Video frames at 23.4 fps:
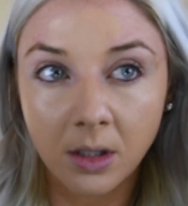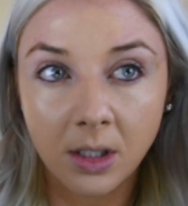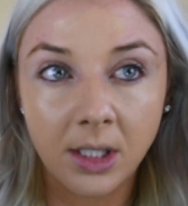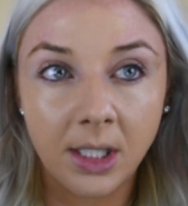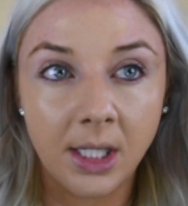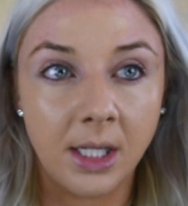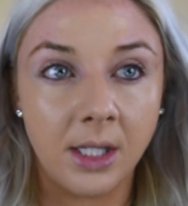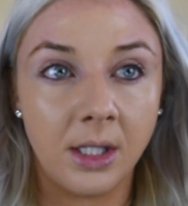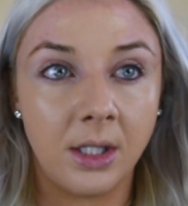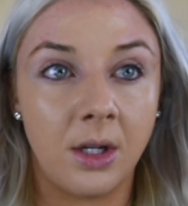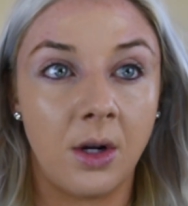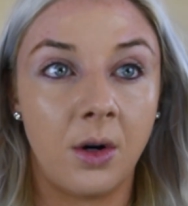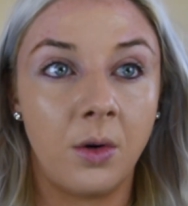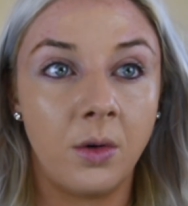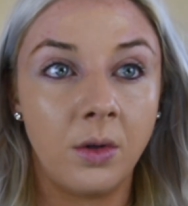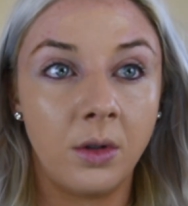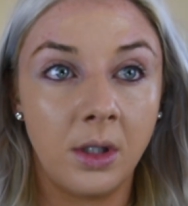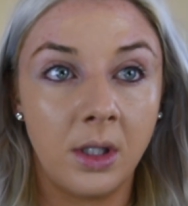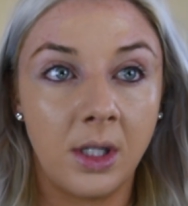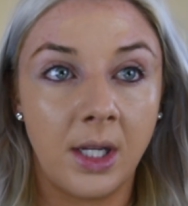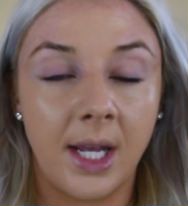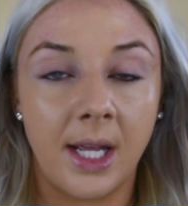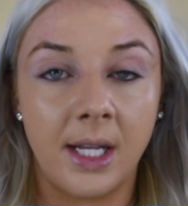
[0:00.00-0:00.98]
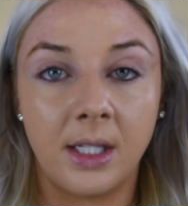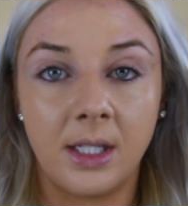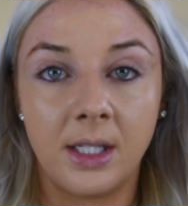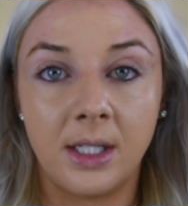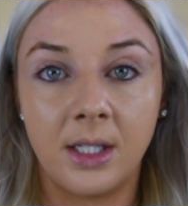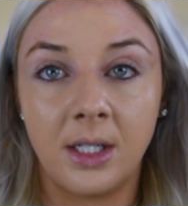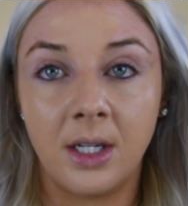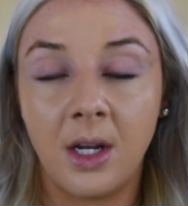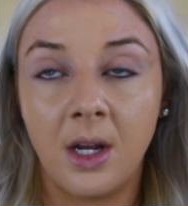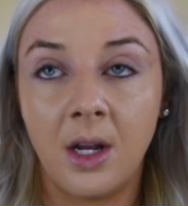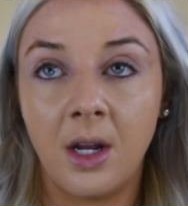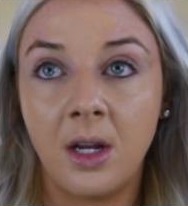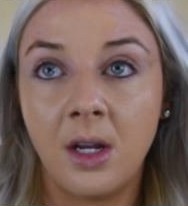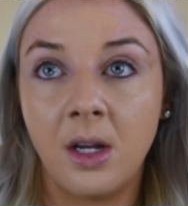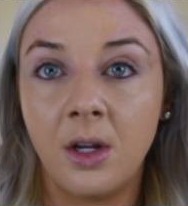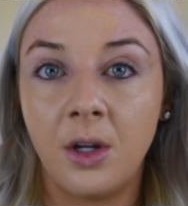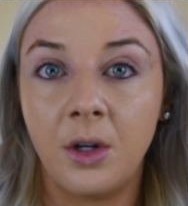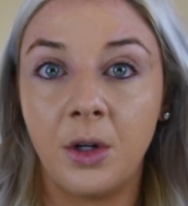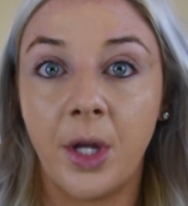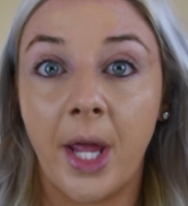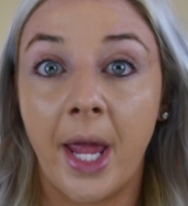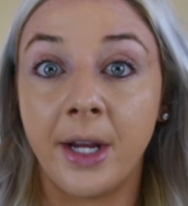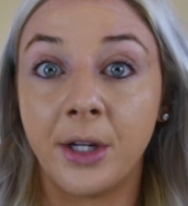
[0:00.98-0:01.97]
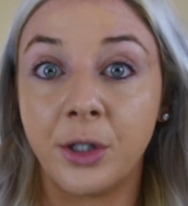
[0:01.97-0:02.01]
T-zone gets
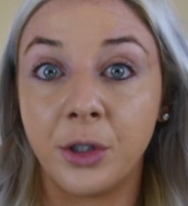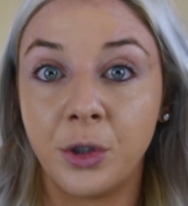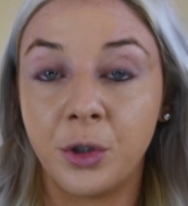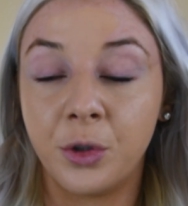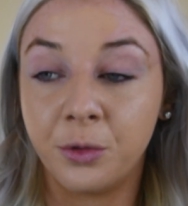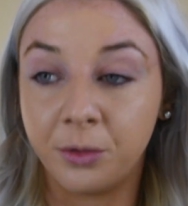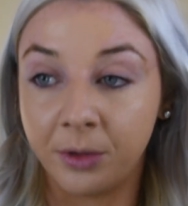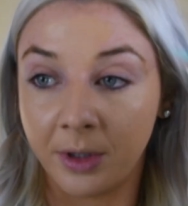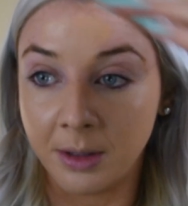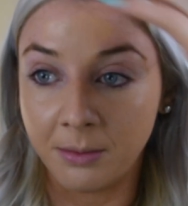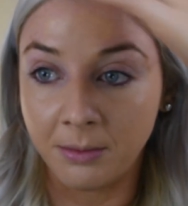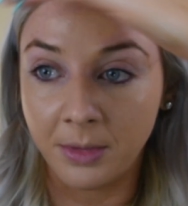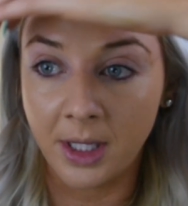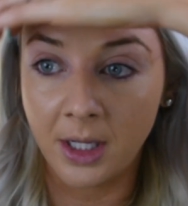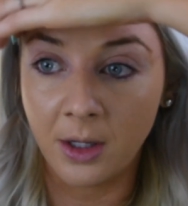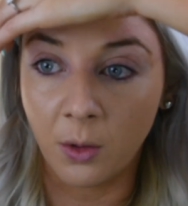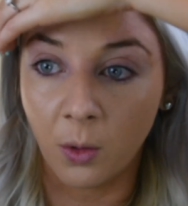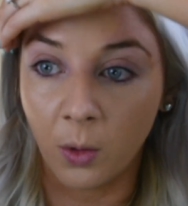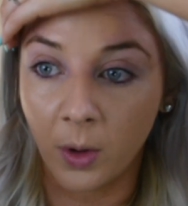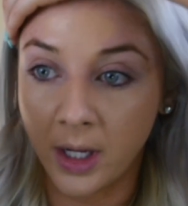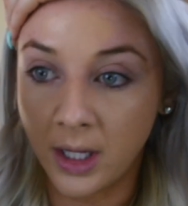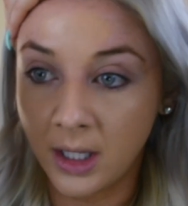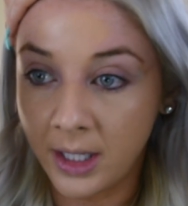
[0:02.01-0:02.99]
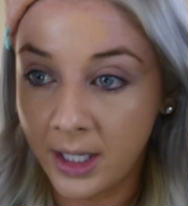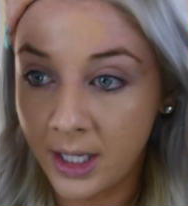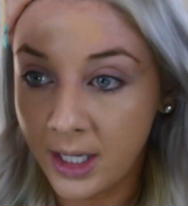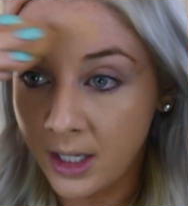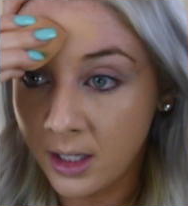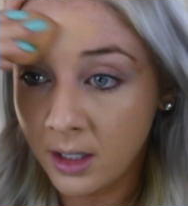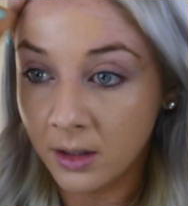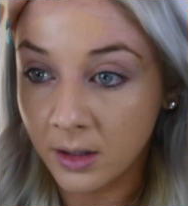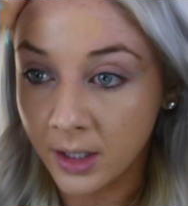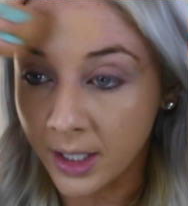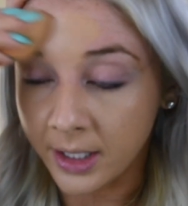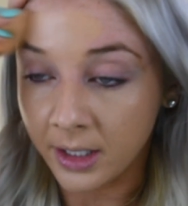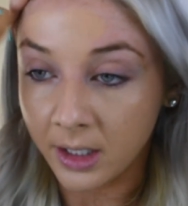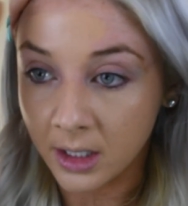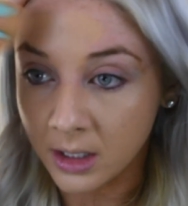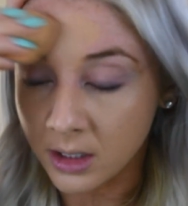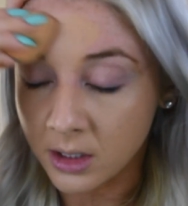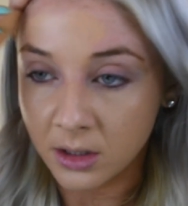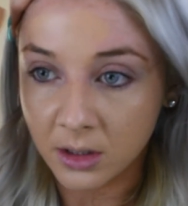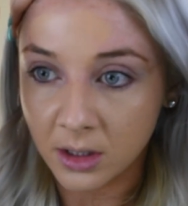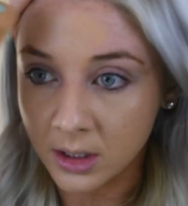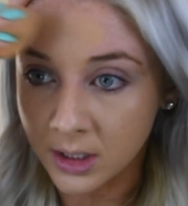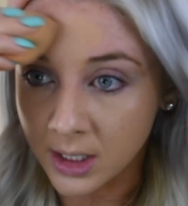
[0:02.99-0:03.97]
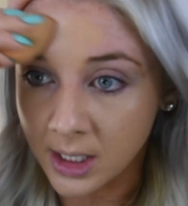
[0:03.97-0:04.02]
extremely oily, like
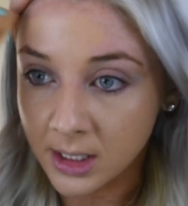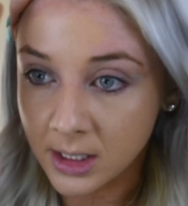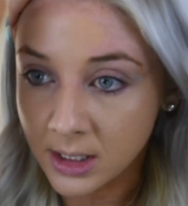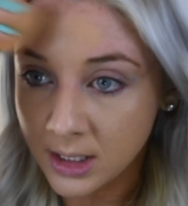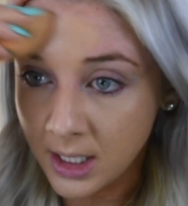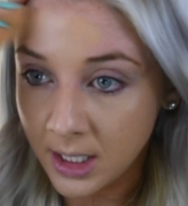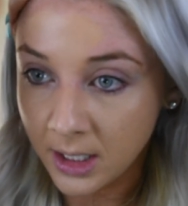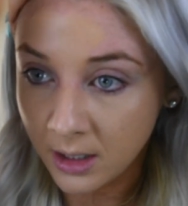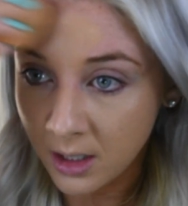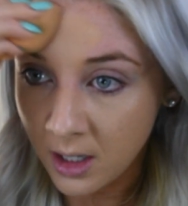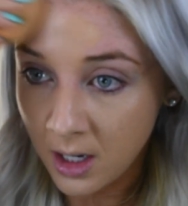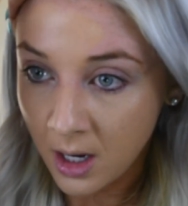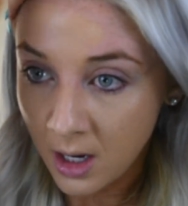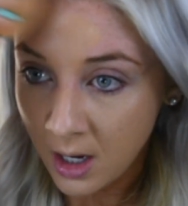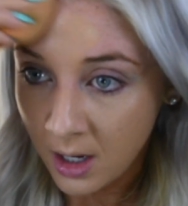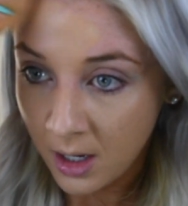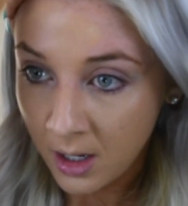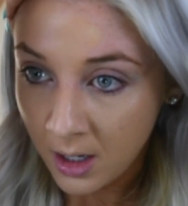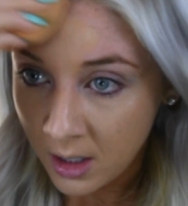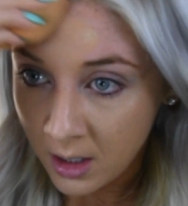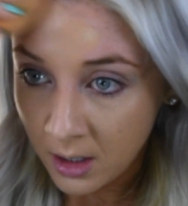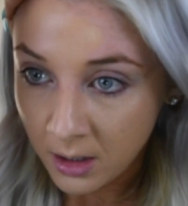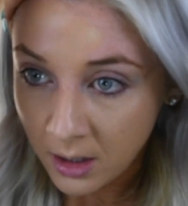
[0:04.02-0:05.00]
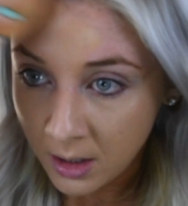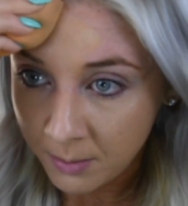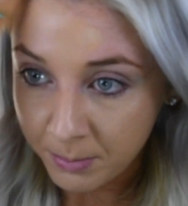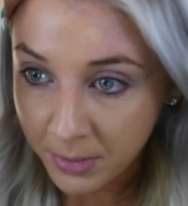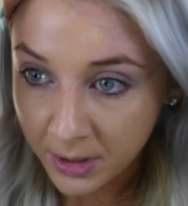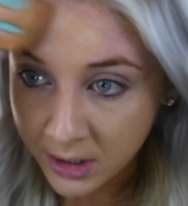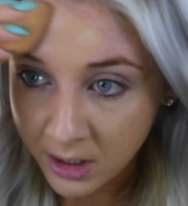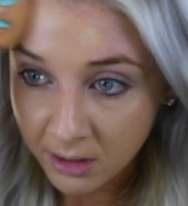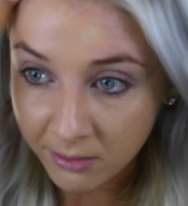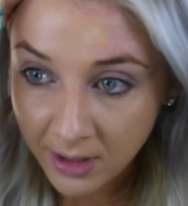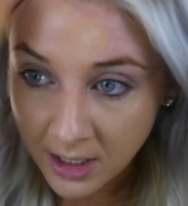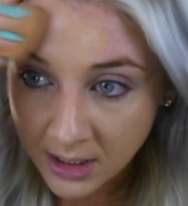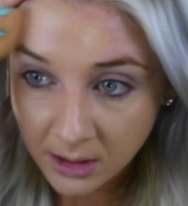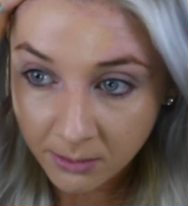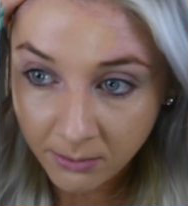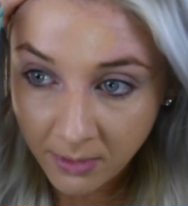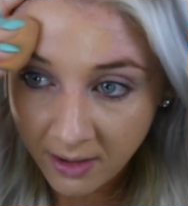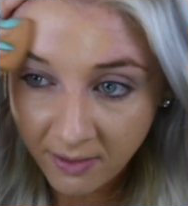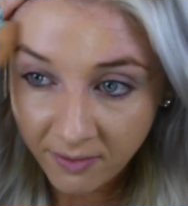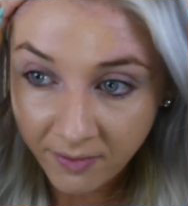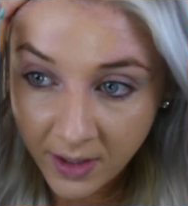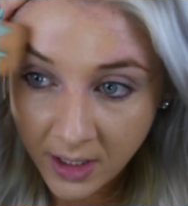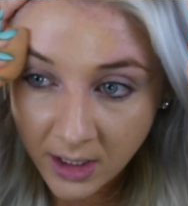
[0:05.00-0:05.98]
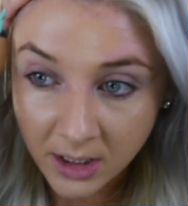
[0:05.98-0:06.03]
it's disgusting, but the rest of
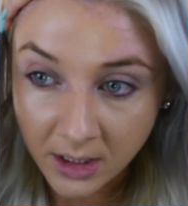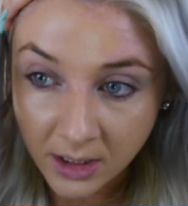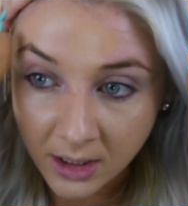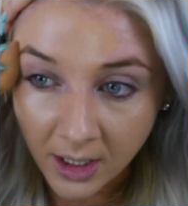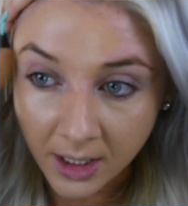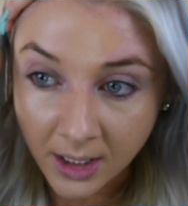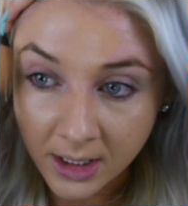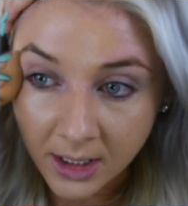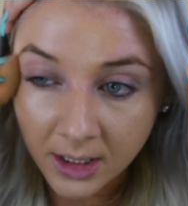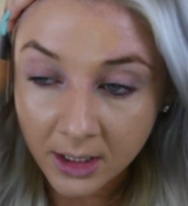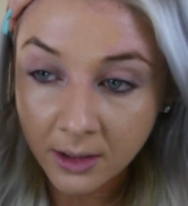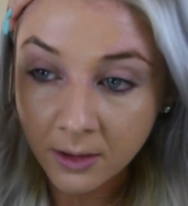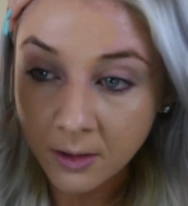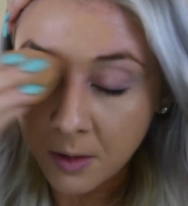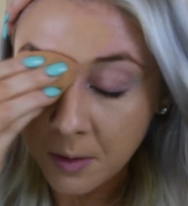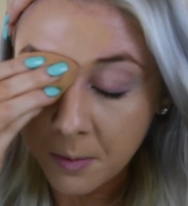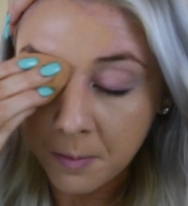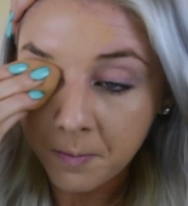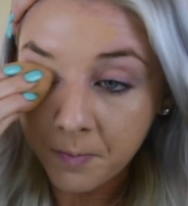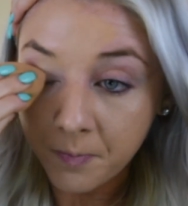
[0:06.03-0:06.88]
my face doesn't.